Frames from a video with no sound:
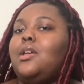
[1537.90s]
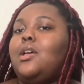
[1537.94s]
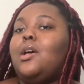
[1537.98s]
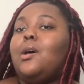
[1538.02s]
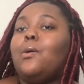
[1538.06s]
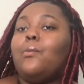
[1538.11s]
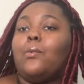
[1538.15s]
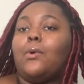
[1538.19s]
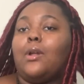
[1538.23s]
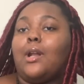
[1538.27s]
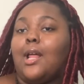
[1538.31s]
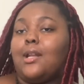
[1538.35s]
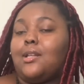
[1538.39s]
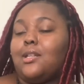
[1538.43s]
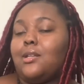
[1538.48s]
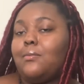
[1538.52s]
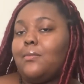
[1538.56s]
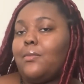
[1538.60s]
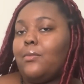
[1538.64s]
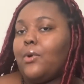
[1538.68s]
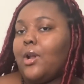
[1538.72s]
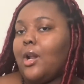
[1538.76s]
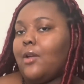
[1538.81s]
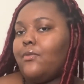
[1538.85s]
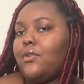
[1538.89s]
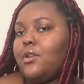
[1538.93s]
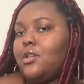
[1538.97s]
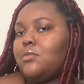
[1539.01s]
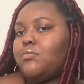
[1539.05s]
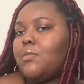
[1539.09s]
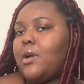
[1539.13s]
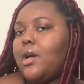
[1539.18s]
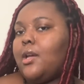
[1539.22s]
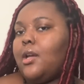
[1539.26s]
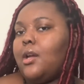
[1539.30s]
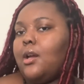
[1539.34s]
When I finished
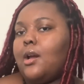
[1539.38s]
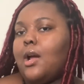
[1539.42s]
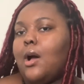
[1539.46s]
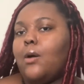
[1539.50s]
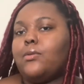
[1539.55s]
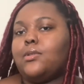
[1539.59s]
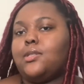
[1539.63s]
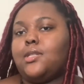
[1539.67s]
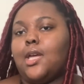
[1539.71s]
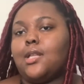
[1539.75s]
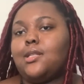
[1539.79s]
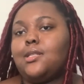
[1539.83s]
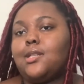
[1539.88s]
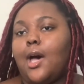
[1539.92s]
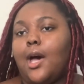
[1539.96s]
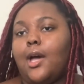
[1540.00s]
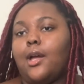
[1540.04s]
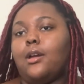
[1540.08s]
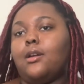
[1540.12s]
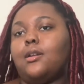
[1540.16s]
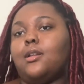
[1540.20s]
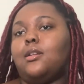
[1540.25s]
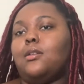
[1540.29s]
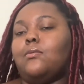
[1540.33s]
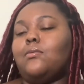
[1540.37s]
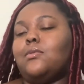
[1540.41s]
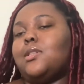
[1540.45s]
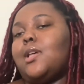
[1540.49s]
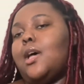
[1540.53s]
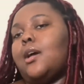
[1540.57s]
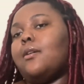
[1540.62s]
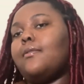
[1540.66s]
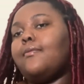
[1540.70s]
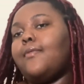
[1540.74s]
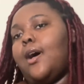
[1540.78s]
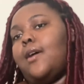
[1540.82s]
my hair, I was dead tired and it was
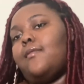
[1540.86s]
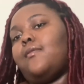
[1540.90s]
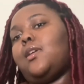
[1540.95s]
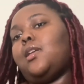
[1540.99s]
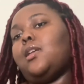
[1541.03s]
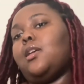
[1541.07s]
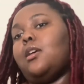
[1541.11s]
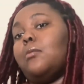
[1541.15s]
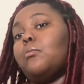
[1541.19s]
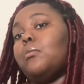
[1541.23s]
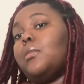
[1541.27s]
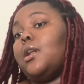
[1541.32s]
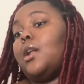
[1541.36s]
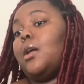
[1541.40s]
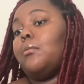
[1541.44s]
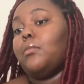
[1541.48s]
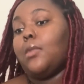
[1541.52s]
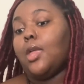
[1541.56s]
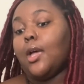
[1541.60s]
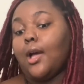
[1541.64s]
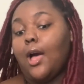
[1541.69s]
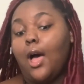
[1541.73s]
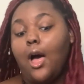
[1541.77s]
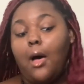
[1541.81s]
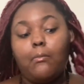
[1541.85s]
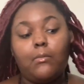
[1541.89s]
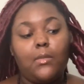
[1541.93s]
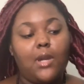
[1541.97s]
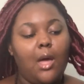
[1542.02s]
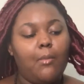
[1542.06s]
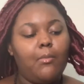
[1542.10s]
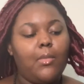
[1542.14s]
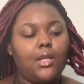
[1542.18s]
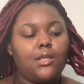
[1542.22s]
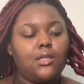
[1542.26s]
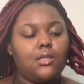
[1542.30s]
like 5 a.m. and I'm like, I'm
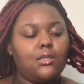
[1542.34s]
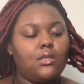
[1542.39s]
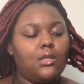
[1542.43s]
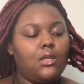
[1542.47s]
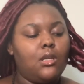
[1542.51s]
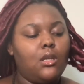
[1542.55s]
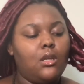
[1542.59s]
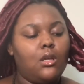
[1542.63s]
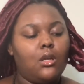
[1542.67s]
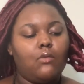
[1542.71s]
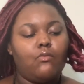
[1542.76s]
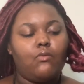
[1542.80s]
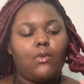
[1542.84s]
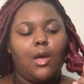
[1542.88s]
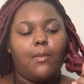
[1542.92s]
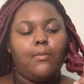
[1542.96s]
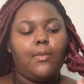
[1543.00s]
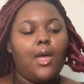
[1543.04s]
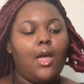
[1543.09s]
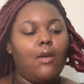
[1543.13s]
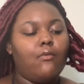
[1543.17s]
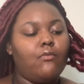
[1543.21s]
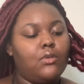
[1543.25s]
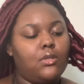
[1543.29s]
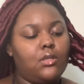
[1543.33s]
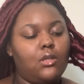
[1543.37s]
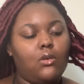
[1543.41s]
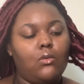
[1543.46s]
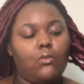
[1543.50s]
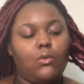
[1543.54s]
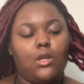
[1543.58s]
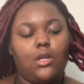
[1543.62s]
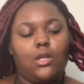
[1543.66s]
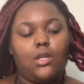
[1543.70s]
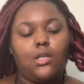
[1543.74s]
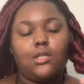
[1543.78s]
not about to sit here and wrap every single
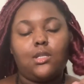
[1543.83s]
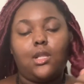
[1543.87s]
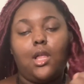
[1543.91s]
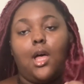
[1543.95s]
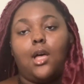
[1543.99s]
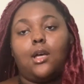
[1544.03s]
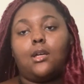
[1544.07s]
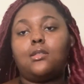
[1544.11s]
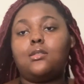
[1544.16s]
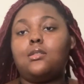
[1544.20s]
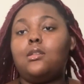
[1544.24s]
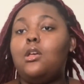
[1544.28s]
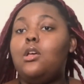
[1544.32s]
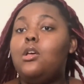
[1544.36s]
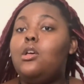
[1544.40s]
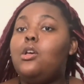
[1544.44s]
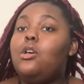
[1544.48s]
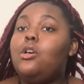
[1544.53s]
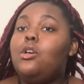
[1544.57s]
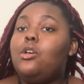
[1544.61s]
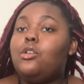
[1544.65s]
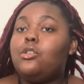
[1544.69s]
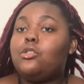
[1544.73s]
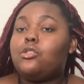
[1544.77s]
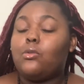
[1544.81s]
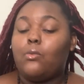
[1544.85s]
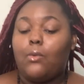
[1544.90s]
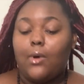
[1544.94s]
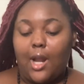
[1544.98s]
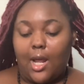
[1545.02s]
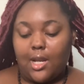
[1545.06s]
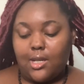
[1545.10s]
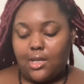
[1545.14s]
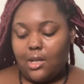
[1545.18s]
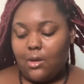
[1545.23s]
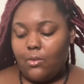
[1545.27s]
one of these locks. So what
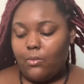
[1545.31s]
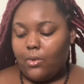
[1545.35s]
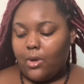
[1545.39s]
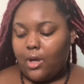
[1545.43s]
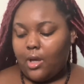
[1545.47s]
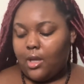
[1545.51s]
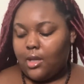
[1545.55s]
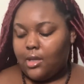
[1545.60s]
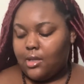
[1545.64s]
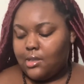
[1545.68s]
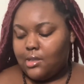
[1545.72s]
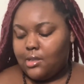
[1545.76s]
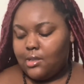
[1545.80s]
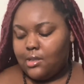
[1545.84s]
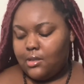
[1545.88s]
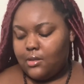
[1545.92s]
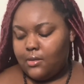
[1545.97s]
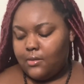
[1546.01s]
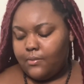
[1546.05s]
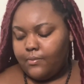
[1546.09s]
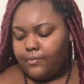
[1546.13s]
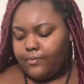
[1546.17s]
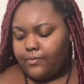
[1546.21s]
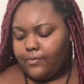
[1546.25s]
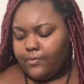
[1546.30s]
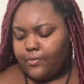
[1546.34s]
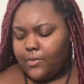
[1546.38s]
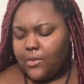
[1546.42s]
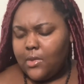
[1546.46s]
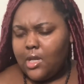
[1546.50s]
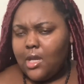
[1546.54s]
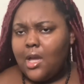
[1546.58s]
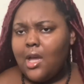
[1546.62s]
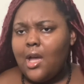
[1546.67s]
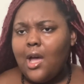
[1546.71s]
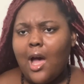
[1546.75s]
I did was
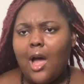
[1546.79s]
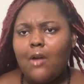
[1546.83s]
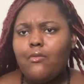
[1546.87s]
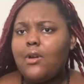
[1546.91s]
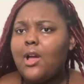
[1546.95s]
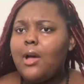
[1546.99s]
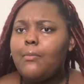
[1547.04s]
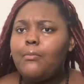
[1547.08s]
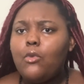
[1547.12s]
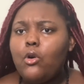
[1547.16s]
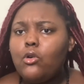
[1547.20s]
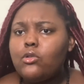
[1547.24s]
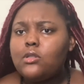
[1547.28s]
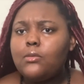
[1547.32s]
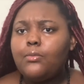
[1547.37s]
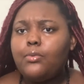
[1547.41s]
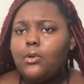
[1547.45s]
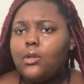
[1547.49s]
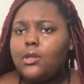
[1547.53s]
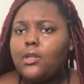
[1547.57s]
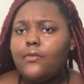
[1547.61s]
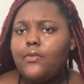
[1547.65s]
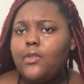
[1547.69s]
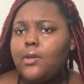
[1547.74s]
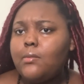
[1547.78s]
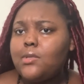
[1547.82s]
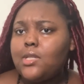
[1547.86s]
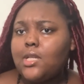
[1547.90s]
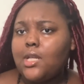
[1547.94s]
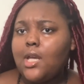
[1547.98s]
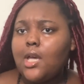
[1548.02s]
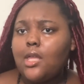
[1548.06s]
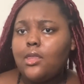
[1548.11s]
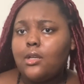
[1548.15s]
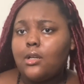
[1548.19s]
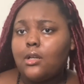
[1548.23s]
I wrapped multiple of them
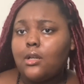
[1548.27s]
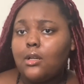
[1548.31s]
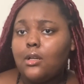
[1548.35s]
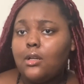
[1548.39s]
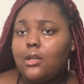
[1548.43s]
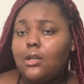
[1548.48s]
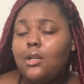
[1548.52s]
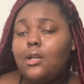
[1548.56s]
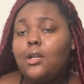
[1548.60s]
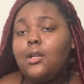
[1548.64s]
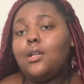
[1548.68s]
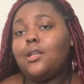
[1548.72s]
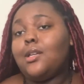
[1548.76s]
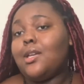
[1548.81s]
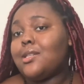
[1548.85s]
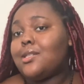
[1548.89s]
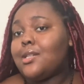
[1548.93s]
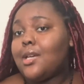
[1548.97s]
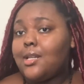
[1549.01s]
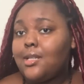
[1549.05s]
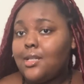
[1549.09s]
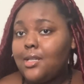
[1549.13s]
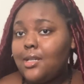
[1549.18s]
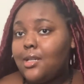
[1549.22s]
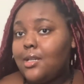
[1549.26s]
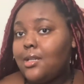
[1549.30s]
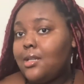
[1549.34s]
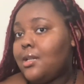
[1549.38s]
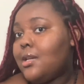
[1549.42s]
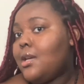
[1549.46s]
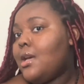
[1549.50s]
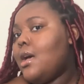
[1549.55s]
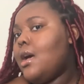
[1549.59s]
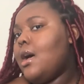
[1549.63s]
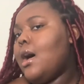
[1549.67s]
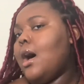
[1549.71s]
together. Yes, I did.
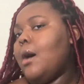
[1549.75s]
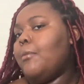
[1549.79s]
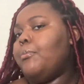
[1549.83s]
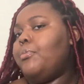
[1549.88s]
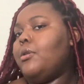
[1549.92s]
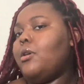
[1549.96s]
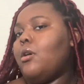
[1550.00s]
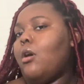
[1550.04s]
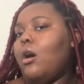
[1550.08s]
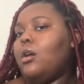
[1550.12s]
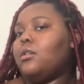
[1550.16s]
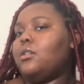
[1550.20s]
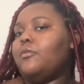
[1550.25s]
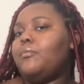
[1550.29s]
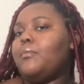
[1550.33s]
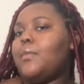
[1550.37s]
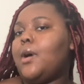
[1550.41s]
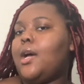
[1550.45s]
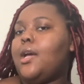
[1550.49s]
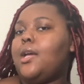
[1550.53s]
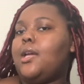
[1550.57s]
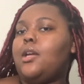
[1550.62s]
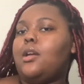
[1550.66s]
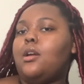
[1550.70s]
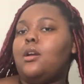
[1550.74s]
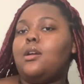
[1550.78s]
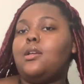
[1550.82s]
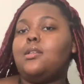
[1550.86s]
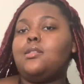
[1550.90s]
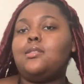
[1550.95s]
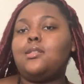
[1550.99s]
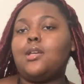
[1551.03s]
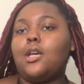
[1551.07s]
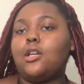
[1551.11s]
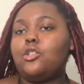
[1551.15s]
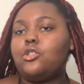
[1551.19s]
I put all of my hair in
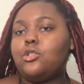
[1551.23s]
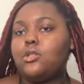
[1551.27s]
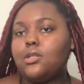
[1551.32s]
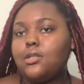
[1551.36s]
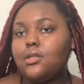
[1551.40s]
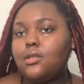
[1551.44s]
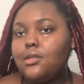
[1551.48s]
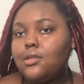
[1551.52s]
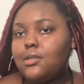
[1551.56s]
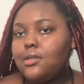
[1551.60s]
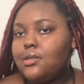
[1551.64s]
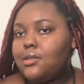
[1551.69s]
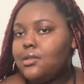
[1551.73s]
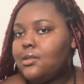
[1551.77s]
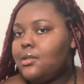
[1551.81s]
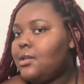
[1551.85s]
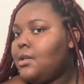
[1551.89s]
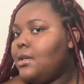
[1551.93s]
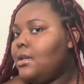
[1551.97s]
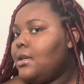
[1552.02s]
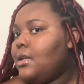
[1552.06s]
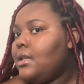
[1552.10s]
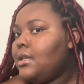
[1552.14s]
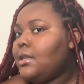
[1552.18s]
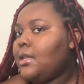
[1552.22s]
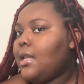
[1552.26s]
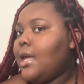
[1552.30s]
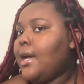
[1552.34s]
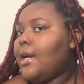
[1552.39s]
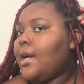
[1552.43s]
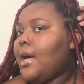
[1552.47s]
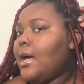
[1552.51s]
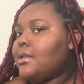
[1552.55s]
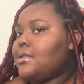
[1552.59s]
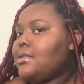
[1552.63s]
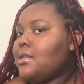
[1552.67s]
sections,
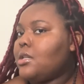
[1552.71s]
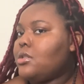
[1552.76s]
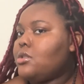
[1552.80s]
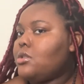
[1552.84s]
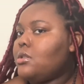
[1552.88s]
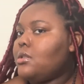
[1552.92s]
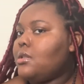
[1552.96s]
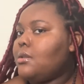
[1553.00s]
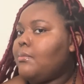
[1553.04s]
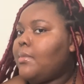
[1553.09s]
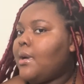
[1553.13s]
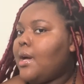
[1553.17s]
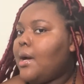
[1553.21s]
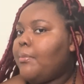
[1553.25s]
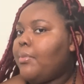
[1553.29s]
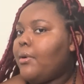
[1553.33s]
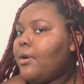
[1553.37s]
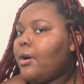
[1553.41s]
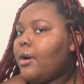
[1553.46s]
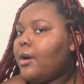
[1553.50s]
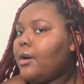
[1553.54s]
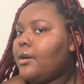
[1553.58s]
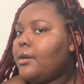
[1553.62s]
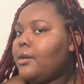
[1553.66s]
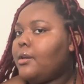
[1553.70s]
like I sectioned it by part.